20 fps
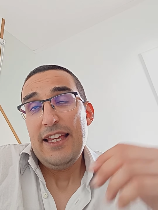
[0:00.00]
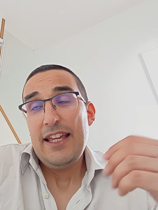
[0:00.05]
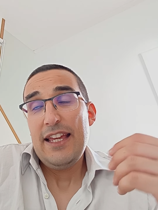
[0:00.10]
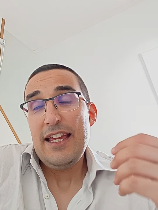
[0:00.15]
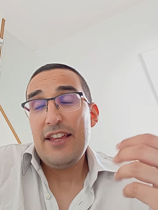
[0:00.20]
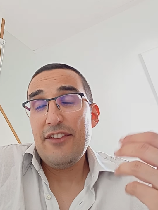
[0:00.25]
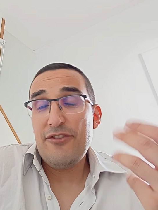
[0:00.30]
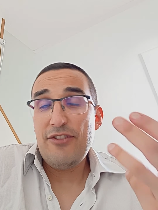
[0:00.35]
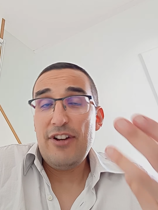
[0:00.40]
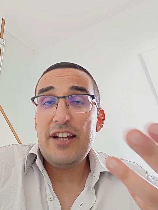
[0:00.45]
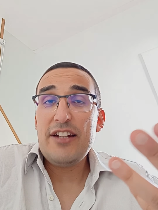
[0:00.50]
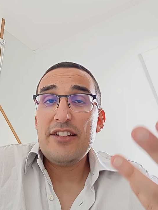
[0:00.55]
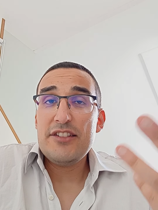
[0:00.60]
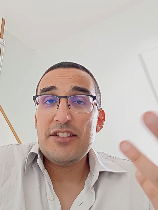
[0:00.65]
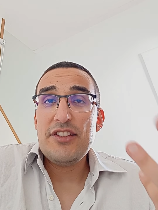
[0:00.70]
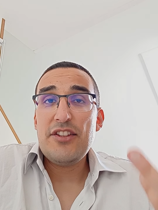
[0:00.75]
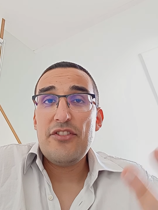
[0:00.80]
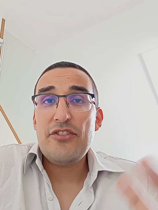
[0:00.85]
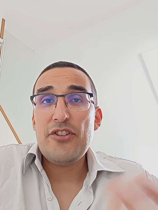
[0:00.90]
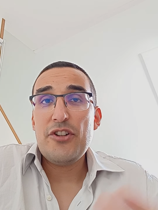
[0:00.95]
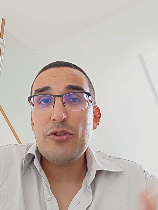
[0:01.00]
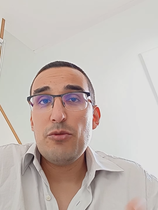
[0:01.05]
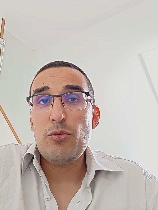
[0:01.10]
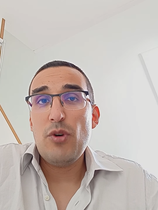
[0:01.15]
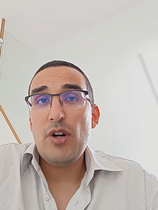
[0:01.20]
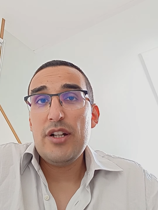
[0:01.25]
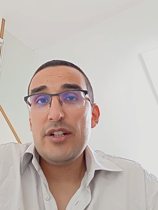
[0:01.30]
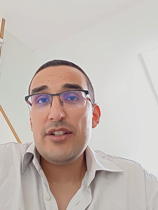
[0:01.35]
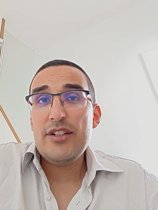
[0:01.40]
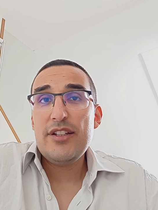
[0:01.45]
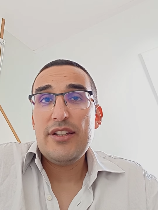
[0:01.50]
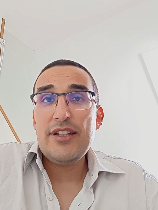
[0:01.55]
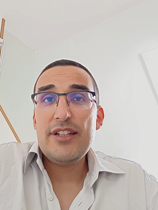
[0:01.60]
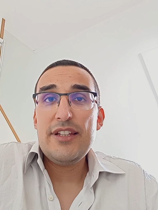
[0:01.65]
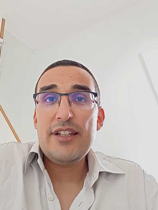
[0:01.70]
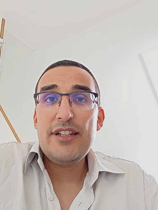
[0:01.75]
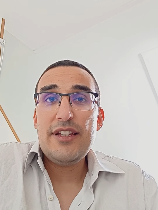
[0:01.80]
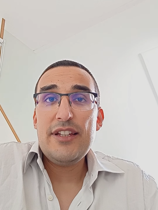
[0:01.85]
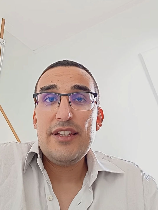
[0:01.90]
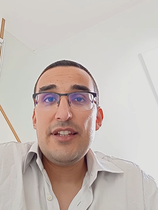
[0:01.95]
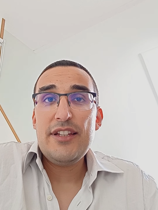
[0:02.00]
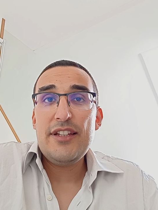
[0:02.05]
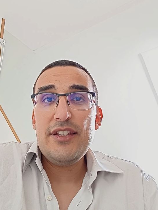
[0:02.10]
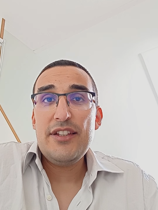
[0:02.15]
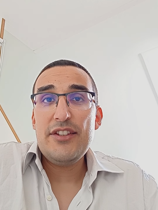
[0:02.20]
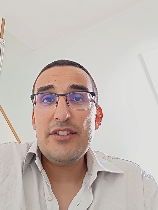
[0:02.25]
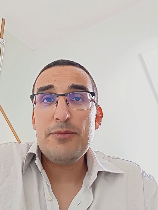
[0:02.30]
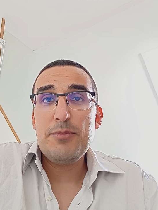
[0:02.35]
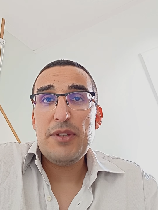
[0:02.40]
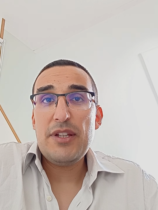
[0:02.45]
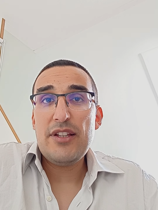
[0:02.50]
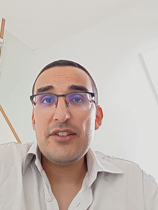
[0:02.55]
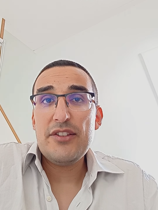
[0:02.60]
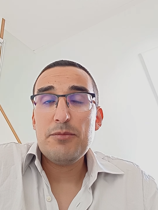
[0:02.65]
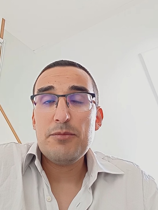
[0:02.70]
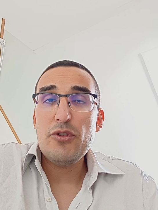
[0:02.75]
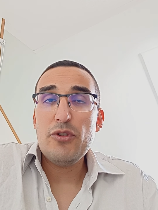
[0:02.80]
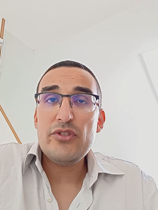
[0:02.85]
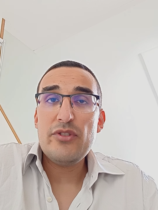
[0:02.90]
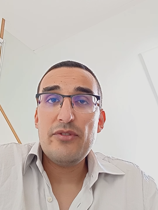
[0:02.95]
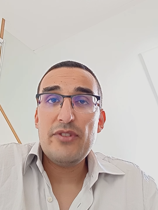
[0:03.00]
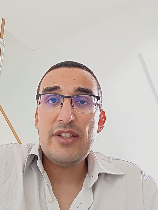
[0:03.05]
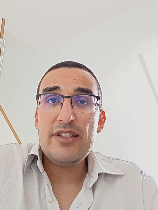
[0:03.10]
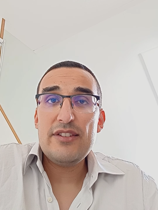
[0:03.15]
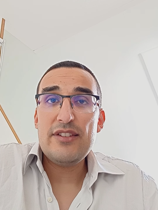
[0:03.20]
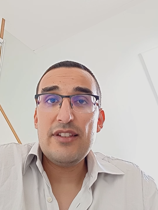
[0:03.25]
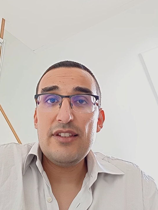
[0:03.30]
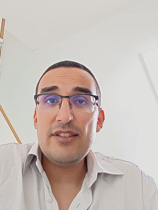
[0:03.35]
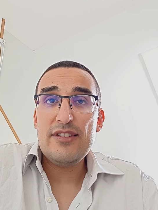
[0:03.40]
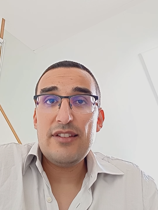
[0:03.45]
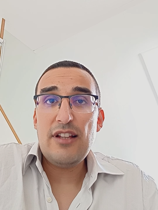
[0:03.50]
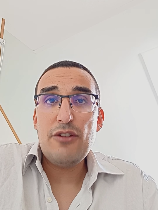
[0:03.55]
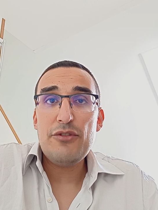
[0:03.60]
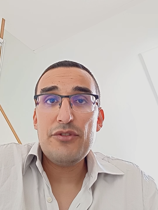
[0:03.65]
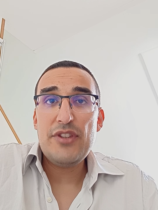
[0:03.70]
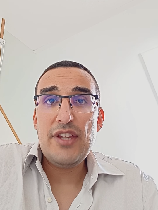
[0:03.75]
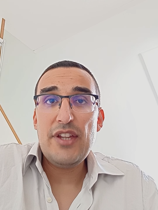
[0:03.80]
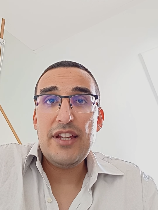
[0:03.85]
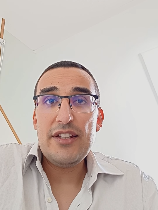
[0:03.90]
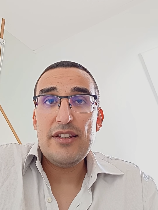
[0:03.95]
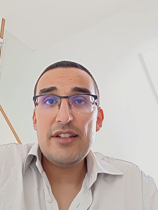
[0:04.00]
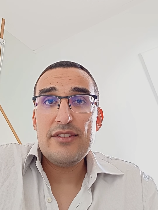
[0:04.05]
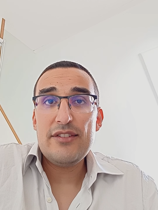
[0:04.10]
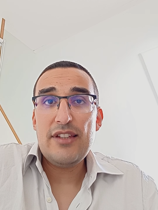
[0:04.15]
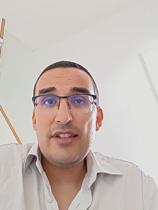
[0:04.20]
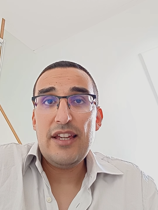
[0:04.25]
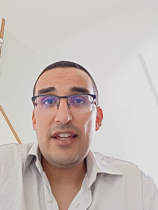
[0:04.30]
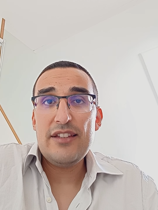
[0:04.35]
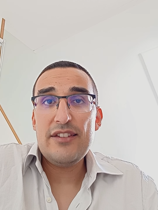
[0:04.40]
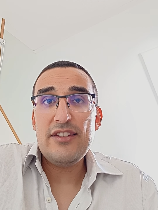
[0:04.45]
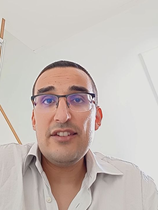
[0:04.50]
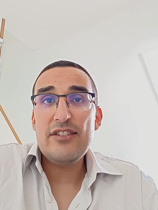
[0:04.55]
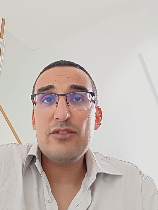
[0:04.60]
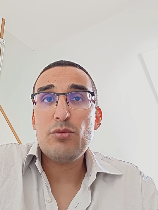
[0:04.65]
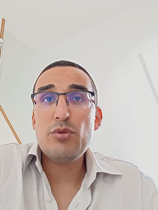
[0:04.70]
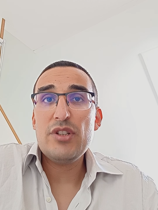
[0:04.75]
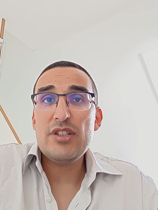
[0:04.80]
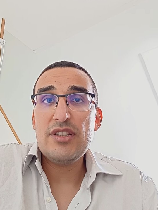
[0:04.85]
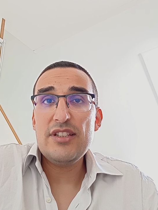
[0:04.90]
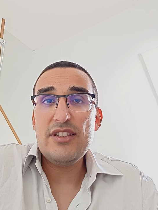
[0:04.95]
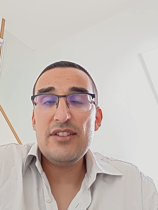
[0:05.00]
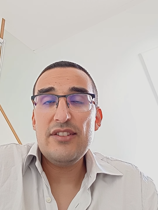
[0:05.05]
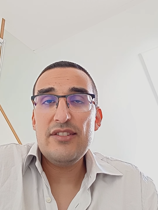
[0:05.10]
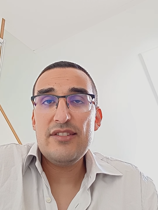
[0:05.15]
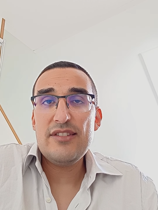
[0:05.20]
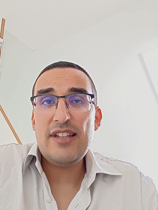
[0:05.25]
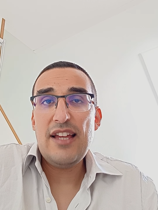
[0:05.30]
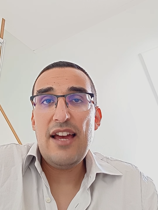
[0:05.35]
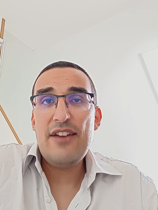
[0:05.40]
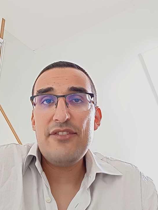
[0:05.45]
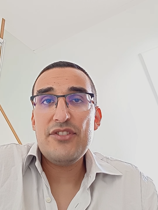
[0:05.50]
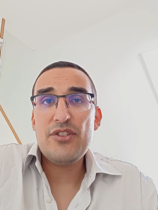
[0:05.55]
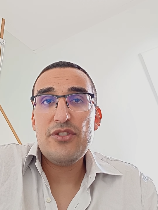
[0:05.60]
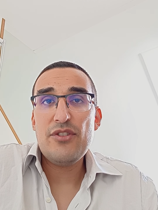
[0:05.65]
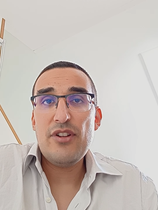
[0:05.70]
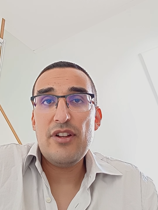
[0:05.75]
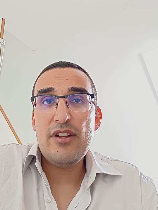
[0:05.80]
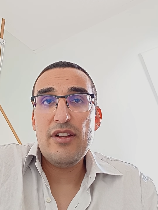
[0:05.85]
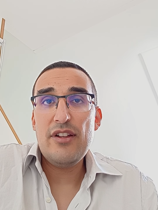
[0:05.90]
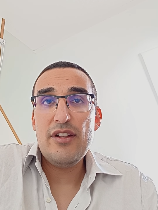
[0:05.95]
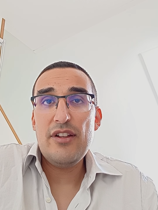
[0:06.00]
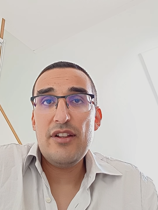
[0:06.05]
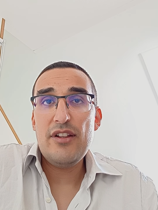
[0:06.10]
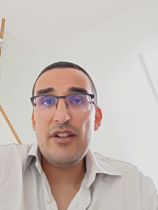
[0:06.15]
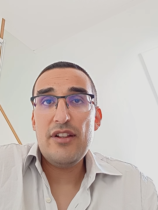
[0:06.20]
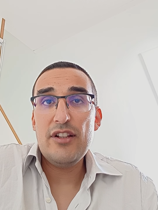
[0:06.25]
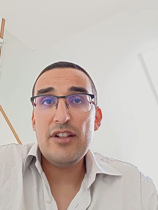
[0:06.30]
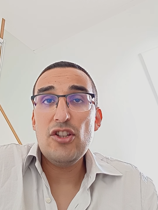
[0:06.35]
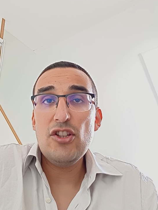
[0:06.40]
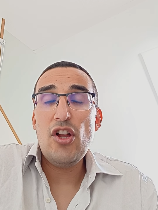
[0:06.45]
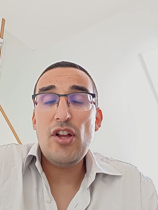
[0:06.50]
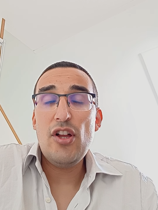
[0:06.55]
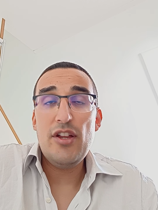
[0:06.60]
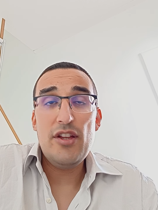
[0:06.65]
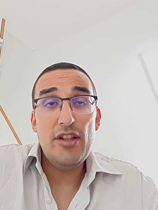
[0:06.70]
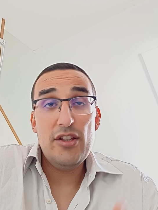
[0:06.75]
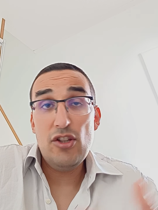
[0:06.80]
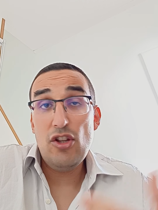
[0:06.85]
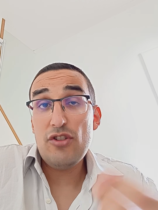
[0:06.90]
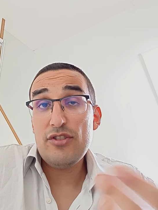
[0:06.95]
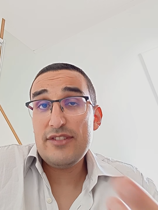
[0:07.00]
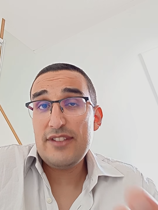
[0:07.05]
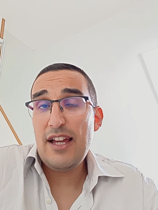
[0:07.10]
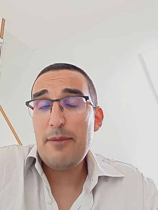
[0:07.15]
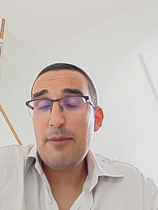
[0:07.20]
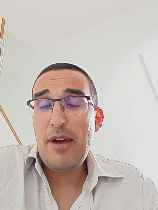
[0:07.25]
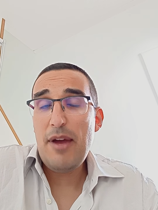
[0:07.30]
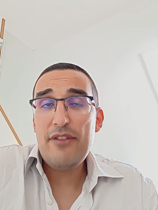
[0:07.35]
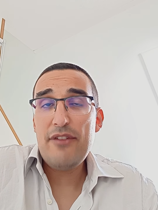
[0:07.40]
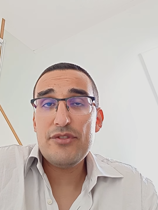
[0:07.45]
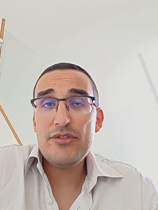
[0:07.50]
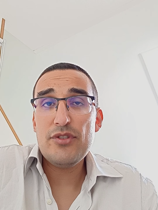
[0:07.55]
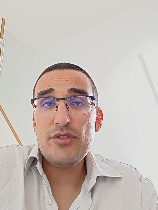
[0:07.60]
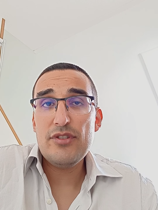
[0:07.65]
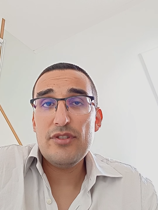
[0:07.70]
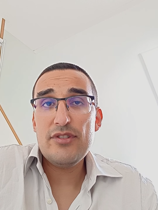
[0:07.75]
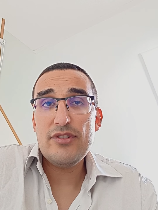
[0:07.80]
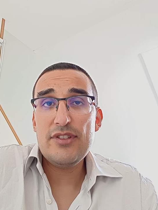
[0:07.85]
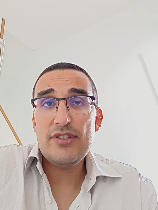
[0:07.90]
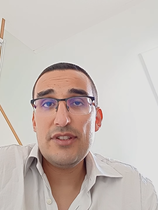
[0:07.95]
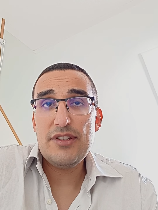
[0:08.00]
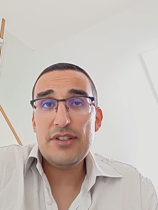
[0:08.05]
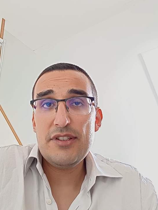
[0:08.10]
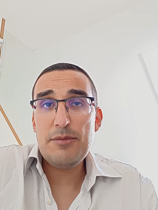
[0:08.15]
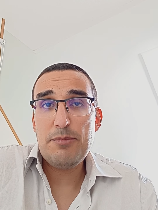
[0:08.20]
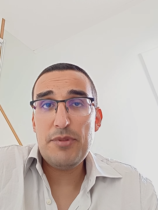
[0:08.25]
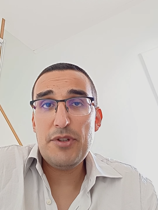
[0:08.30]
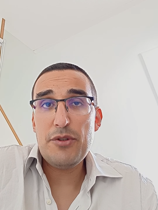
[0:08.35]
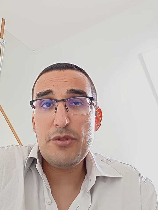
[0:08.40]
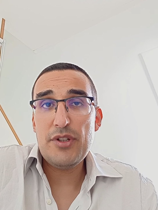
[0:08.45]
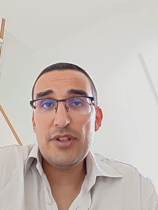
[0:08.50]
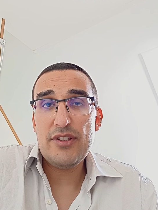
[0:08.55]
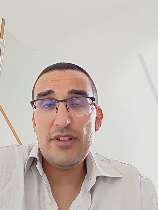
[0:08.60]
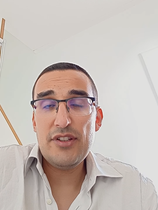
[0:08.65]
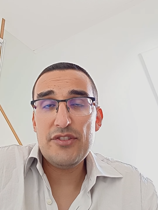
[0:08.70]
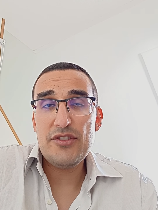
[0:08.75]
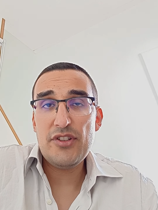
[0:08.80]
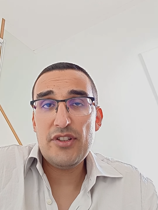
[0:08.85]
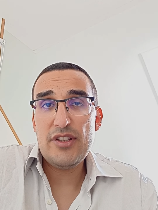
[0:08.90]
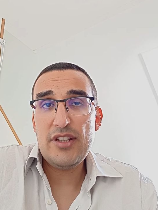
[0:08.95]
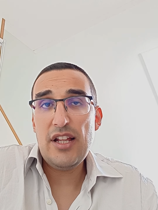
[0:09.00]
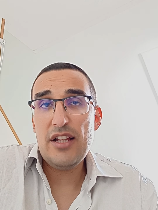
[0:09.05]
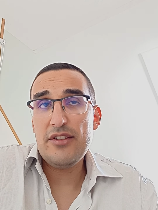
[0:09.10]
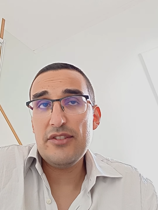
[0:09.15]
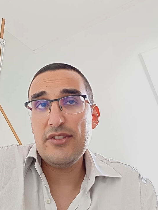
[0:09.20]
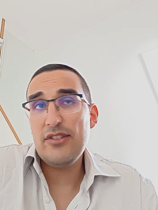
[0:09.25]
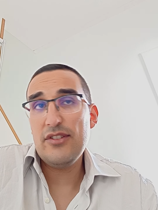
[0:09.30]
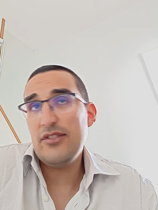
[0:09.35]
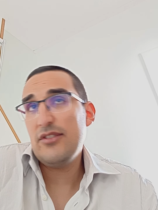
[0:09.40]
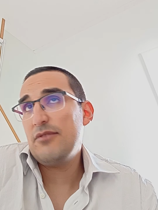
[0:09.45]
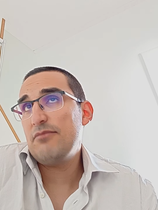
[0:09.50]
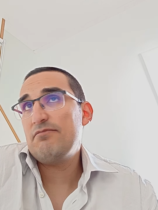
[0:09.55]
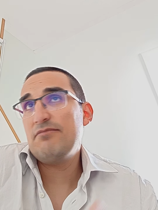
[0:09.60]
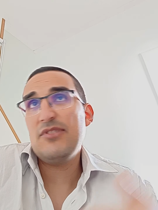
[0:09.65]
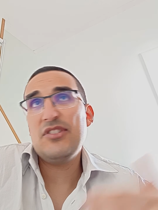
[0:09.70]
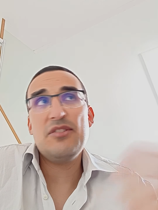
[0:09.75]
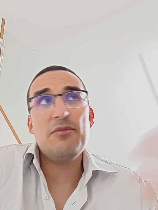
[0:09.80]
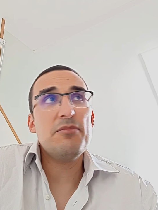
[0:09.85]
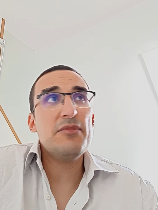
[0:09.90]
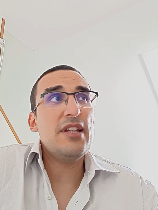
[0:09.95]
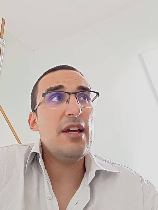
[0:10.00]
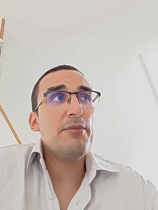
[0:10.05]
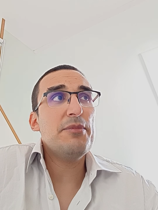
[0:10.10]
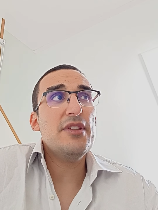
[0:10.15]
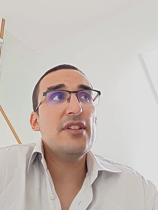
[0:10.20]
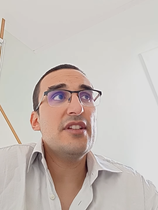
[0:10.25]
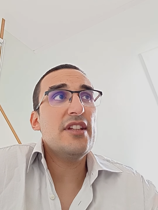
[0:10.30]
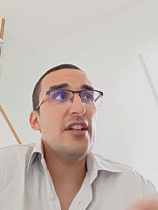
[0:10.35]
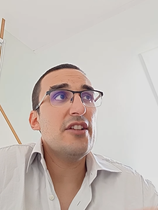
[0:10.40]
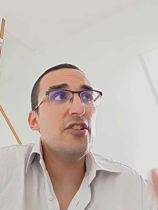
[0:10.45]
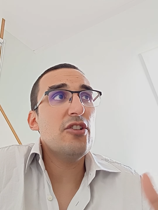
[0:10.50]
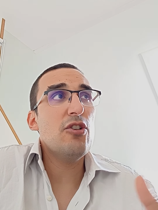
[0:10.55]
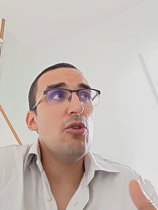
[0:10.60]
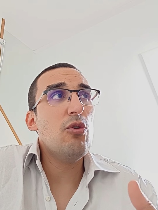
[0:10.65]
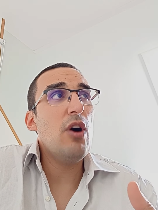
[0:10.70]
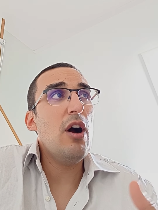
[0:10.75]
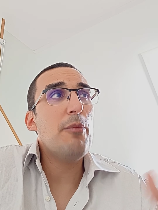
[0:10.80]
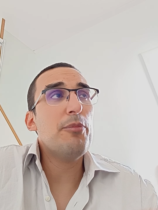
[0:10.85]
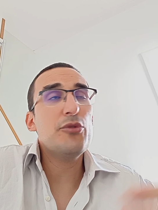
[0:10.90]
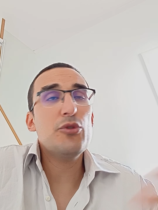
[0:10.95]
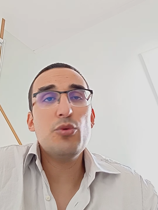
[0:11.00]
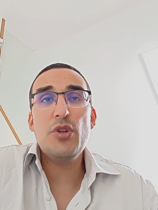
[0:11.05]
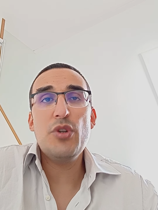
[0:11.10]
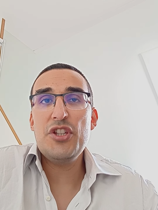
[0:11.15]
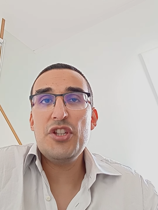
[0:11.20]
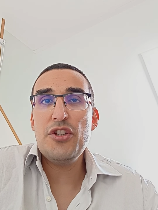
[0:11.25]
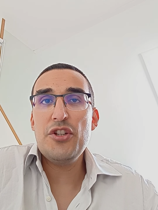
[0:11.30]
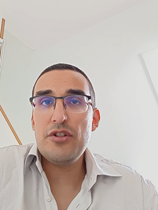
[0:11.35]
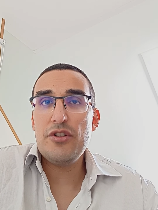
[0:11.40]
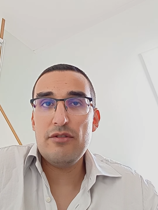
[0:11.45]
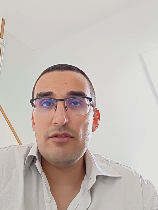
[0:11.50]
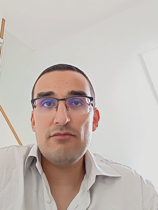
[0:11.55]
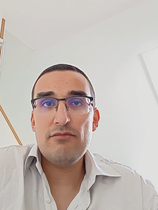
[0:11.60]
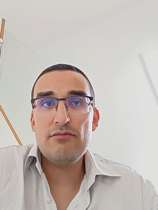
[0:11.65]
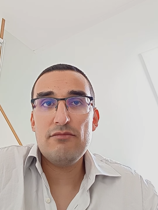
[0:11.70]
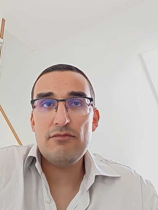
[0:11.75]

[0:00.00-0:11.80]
And finally, the third one is because most of it is outdated and is released after a long time after the period under analysis. Sometimes it can go up to a year.